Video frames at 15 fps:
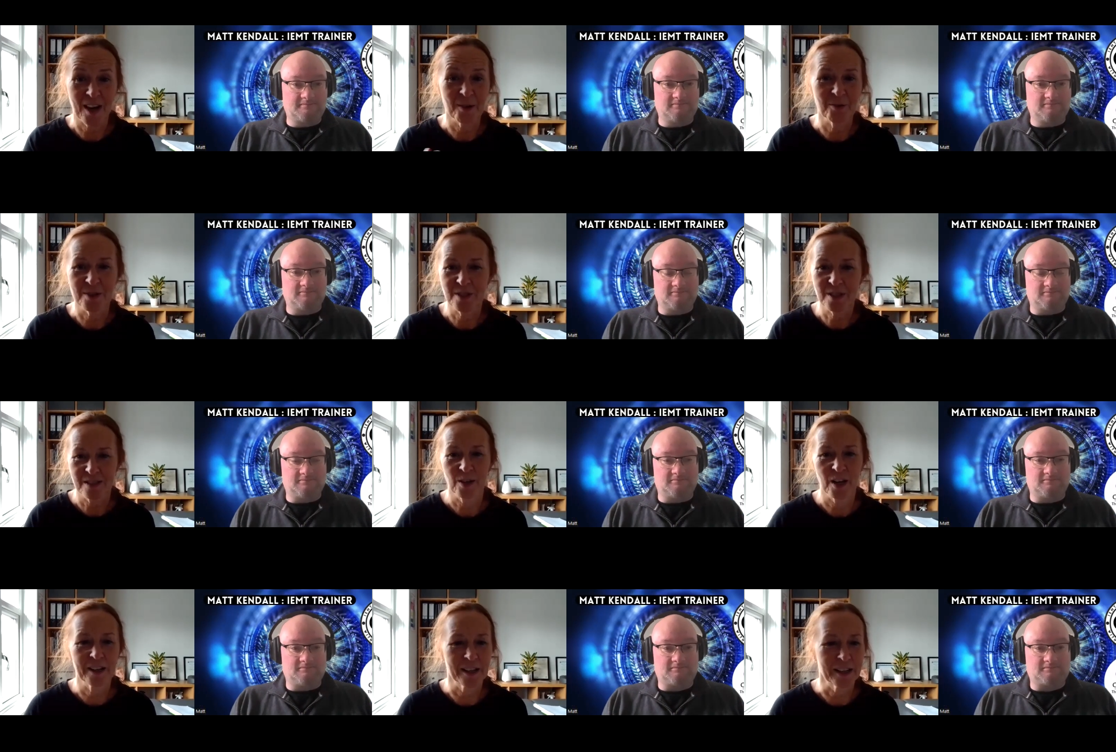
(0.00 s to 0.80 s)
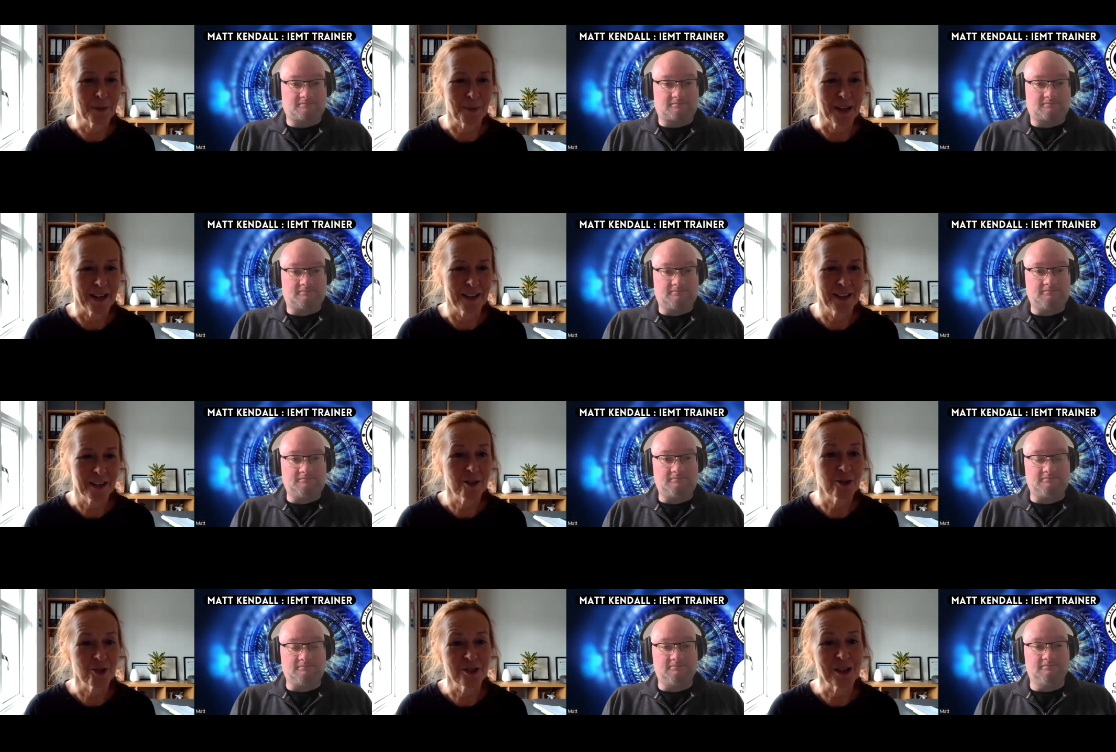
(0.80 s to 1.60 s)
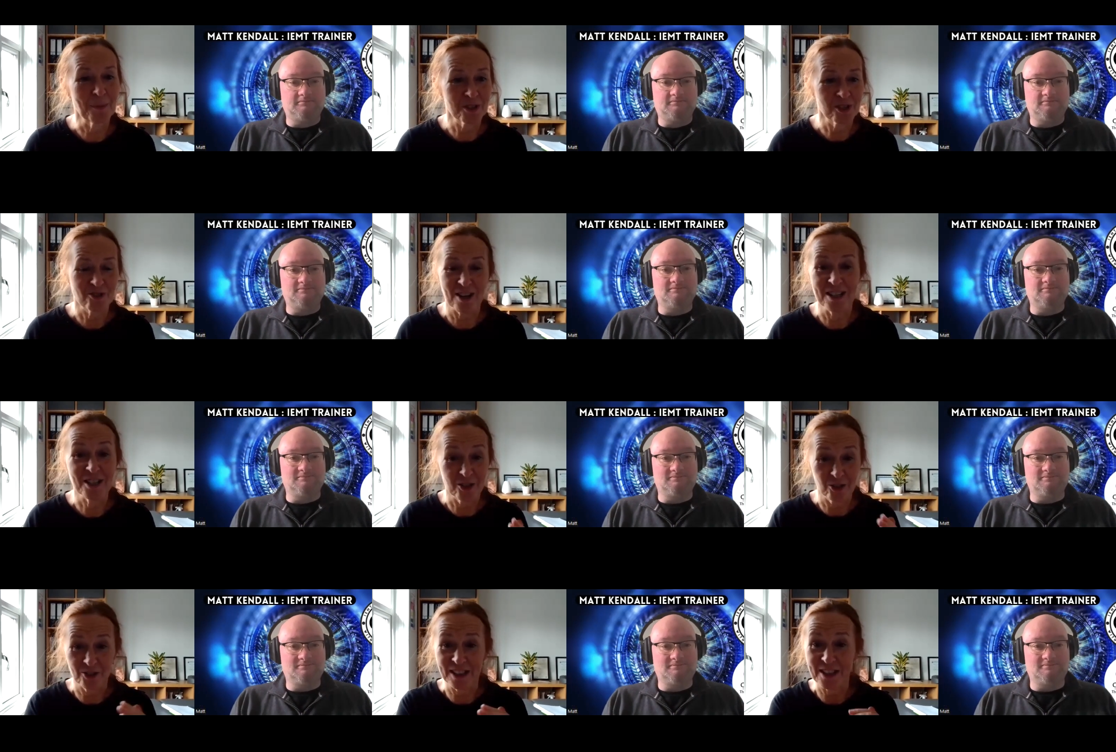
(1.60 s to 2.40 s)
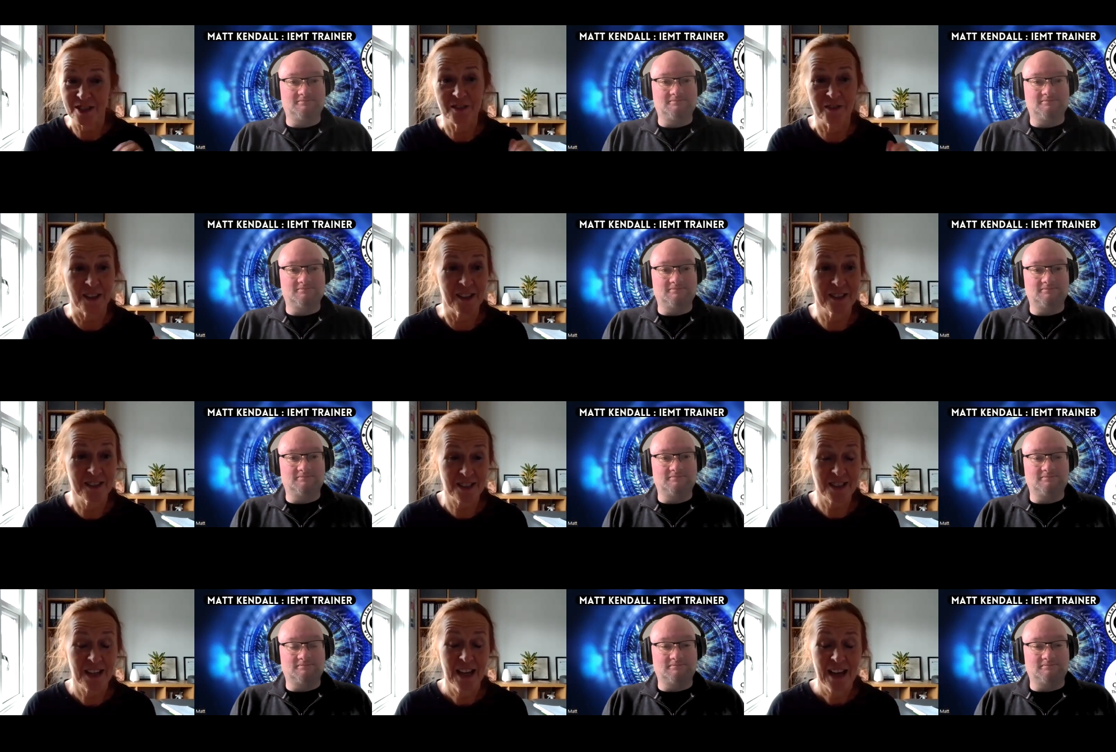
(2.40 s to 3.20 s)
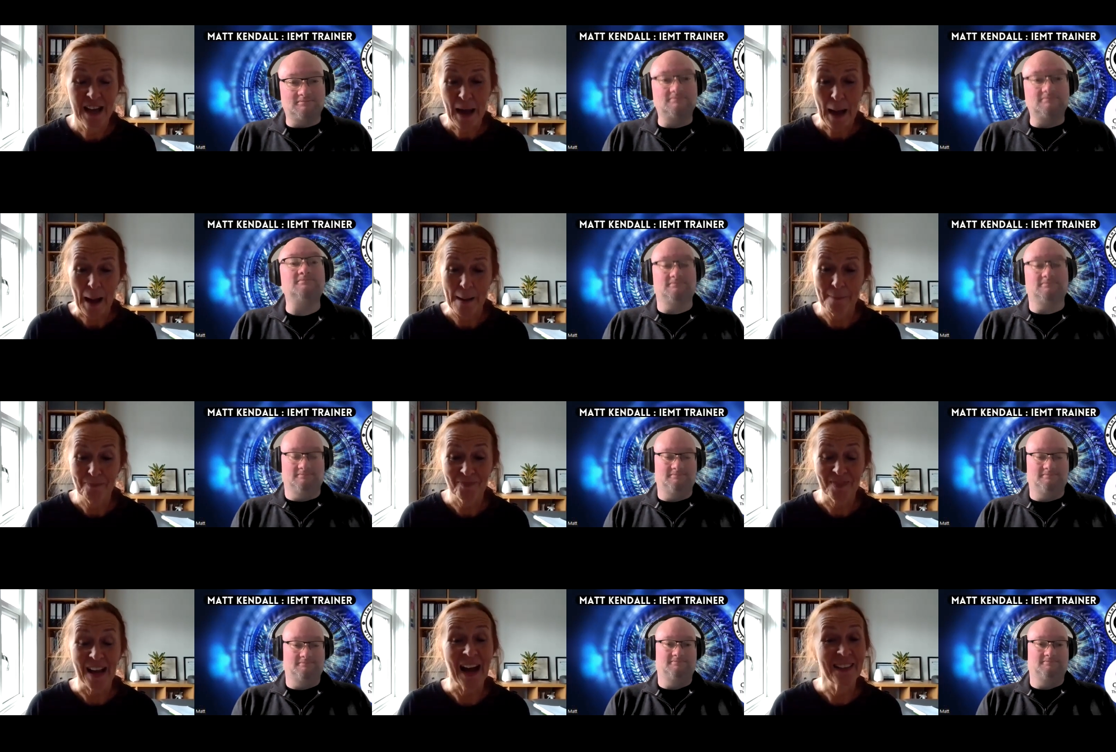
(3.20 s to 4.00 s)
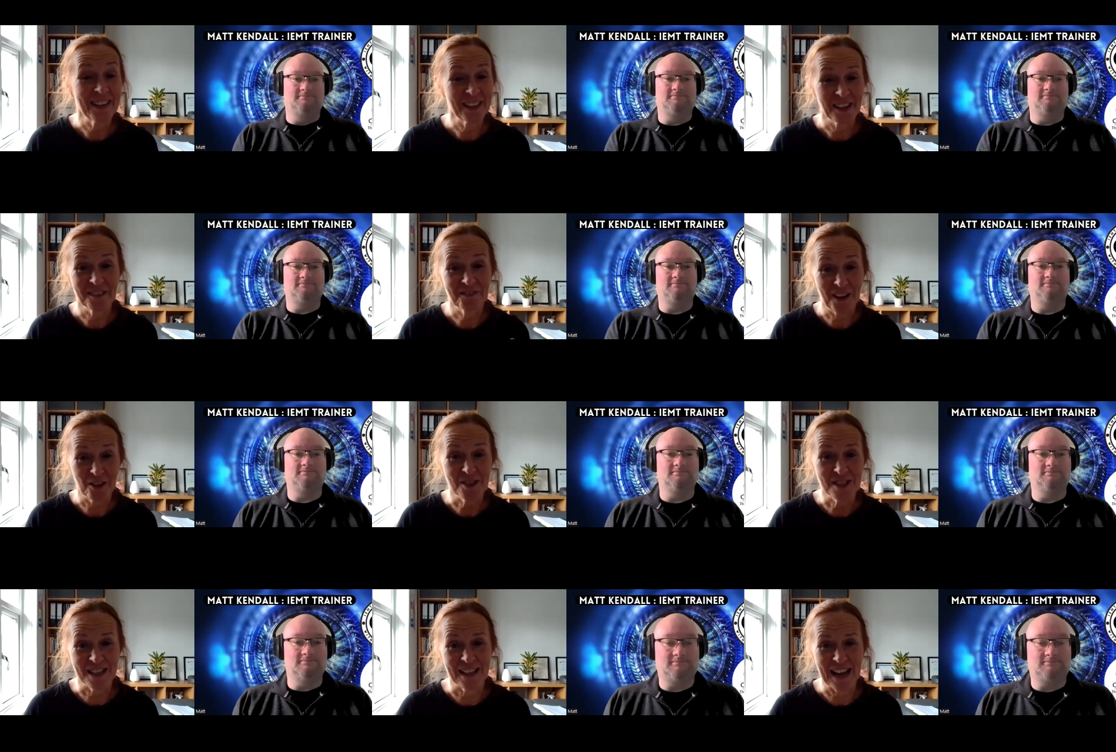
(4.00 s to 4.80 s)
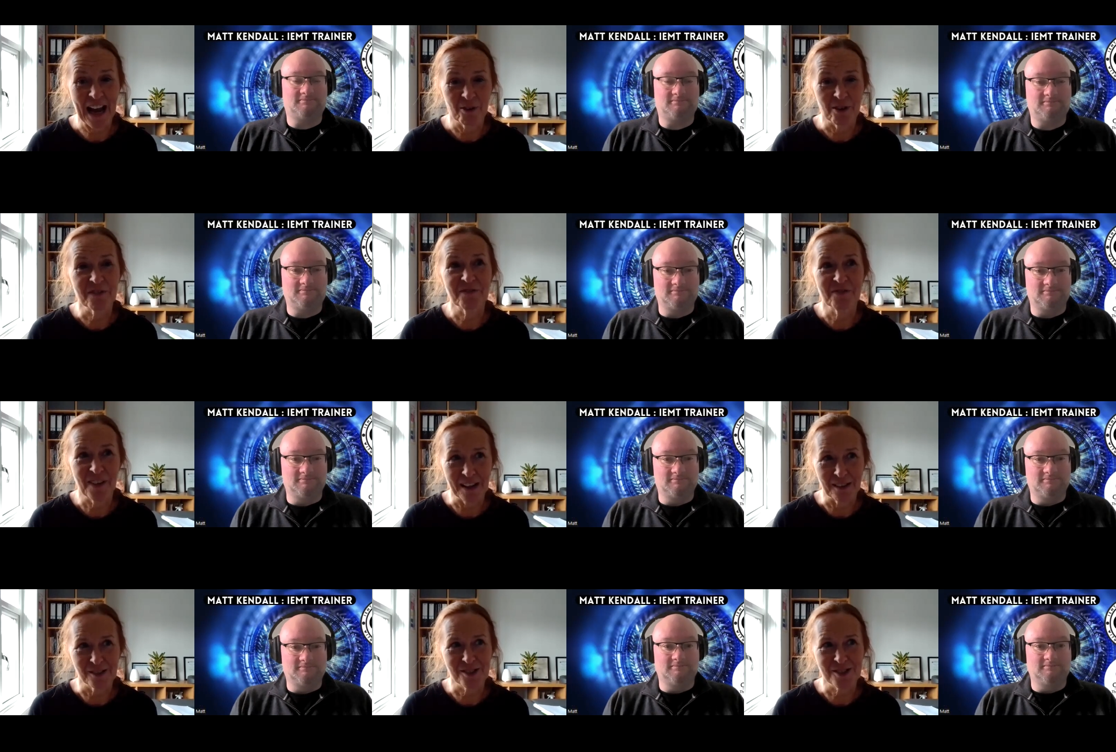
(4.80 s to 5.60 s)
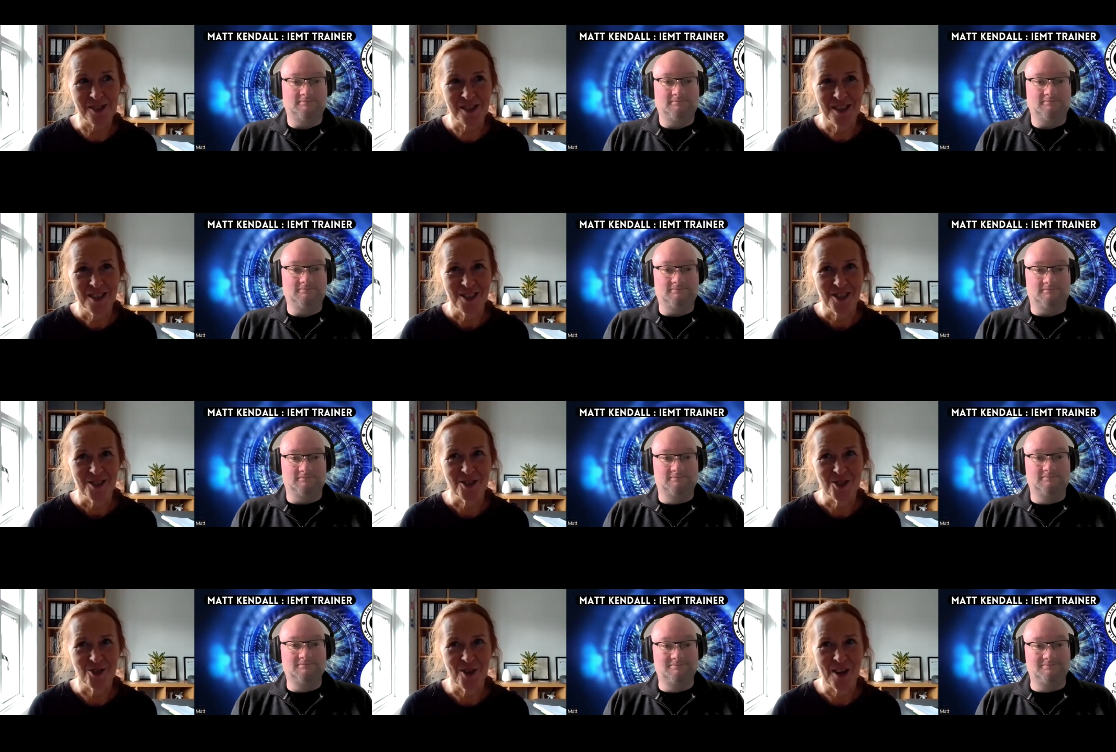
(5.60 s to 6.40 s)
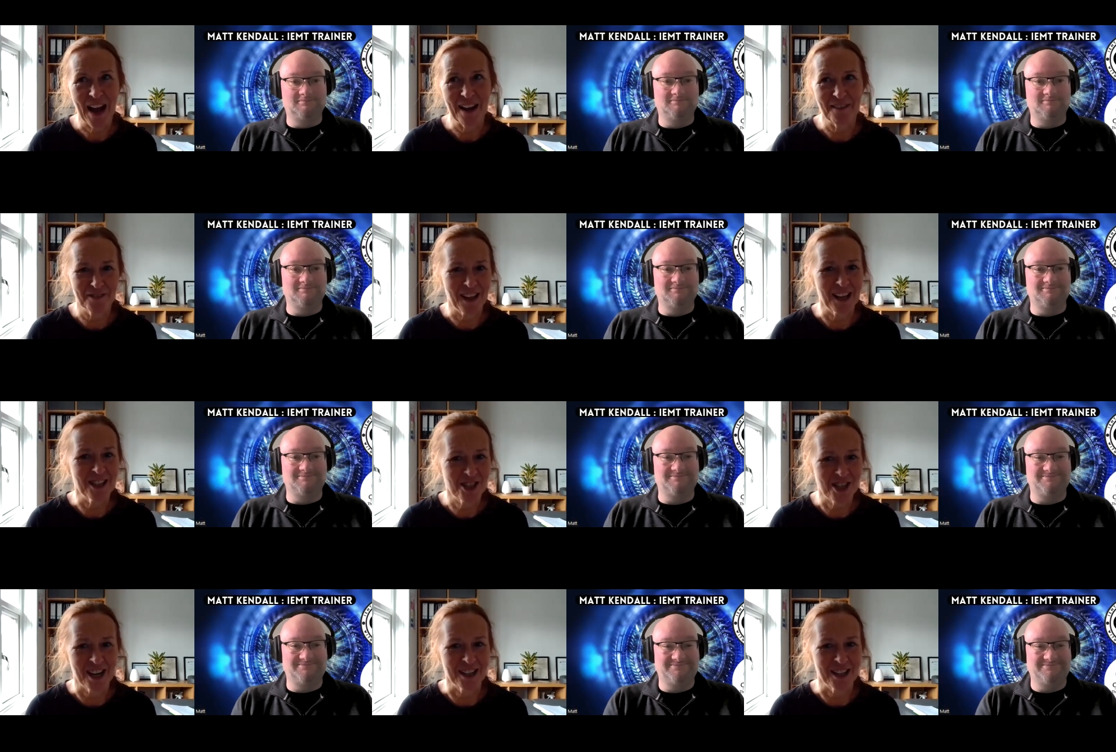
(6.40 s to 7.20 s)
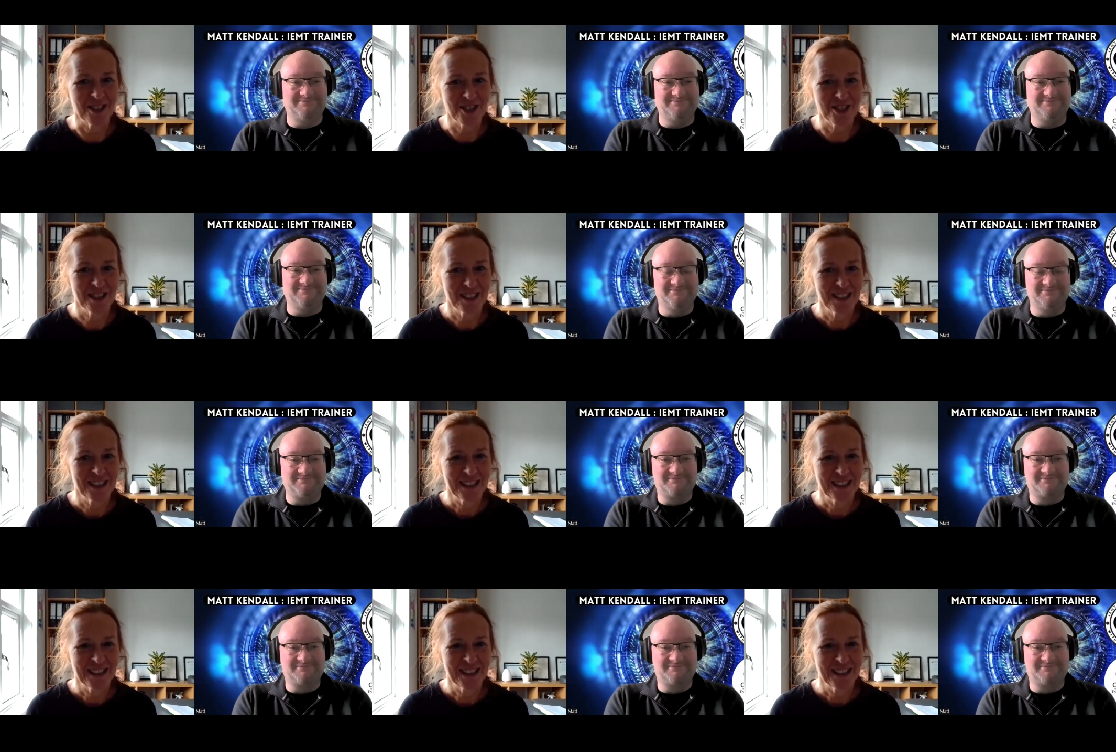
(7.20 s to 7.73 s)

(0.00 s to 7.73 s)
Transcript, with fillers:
Speaker 1: I was a guinea pig because you demonstrated on each of us. Mm. Then I felt it, how it felt to have that change.